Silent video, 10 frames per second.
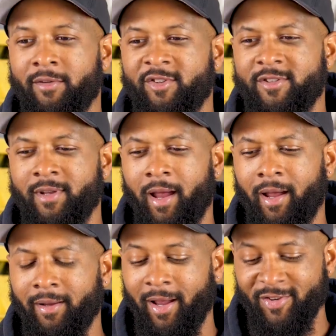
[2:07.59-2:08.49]
Just
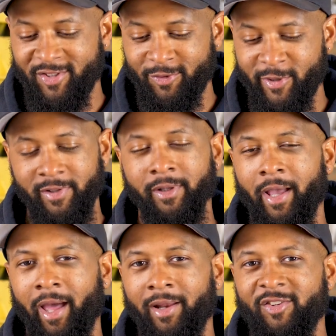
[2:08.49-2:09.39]
I, I just recently
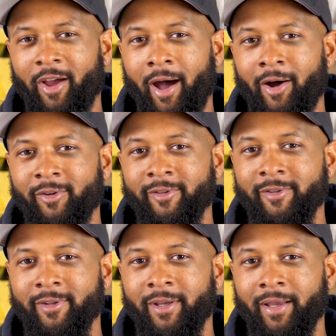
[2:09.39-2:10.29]
had a child,
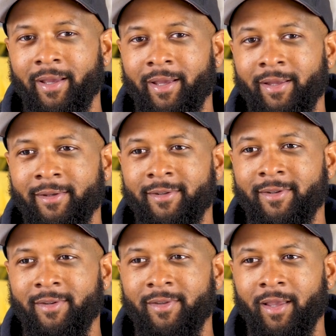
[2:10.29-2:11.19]
and
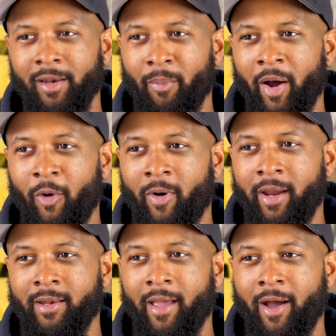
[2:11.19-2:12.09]
thinking about
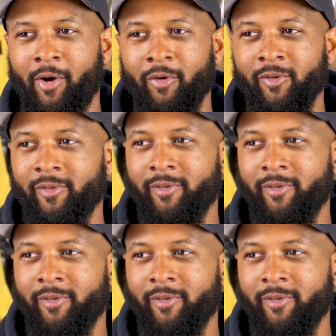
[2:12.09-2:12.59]
right now,